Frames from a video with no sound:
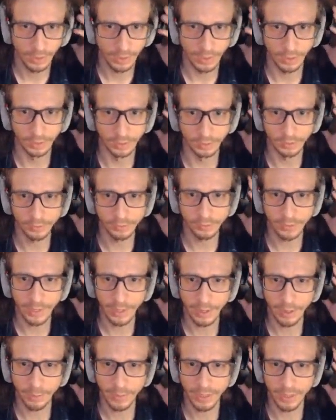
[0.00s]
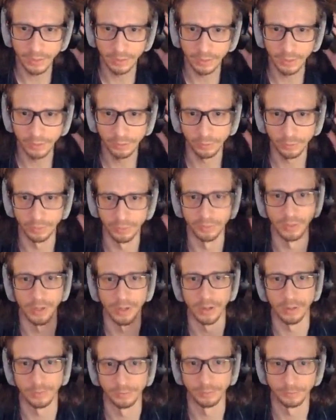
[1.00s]
And let's look at how many clicks we've
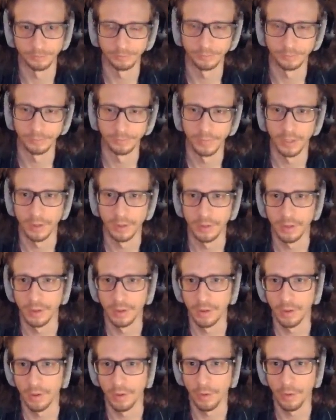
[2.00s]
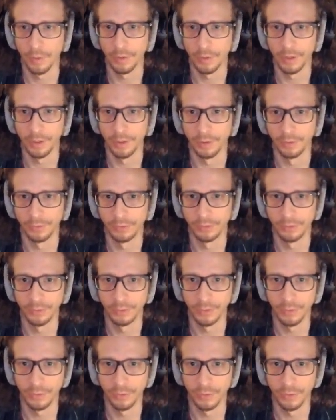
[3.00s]
got. Okay,
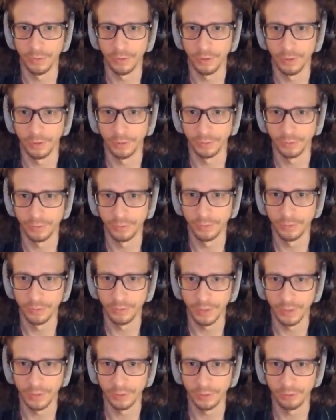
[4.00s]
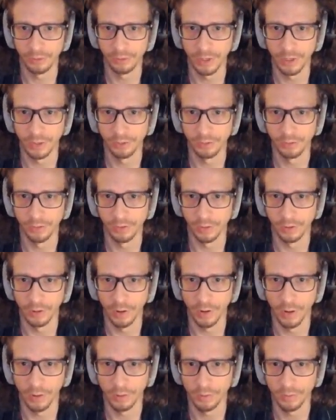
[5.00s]
so uh, to do that, change the
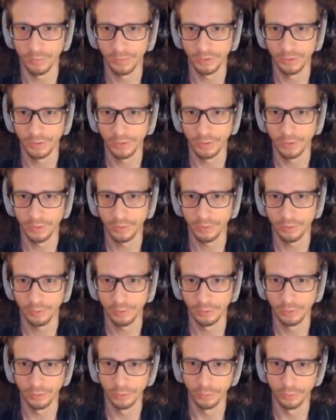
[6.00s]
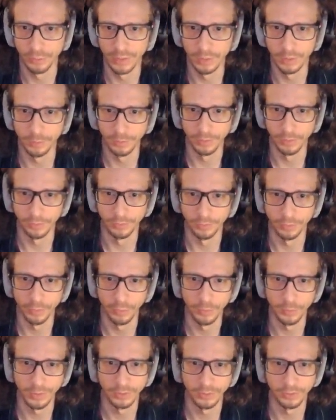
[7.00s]
columns here to be
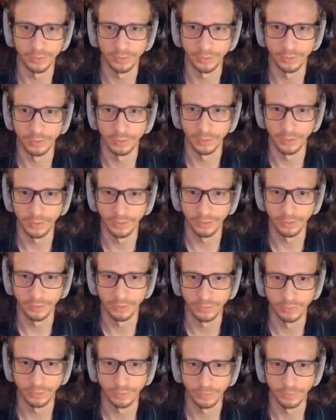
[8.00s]
performance and clicks.